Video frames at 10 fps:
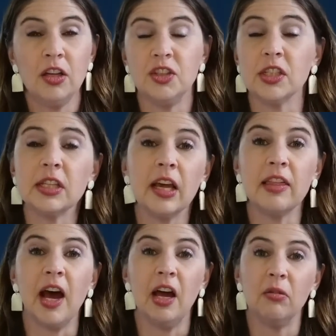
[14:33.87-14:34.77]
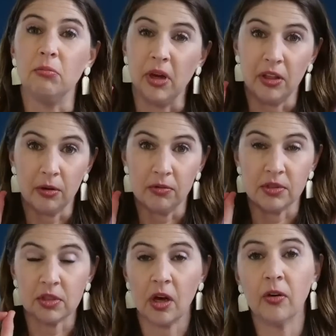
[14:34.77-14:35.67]
Just like that, my throat
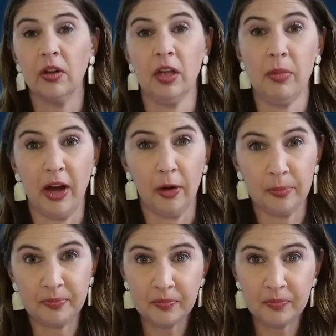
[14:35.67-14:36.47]
was totally better.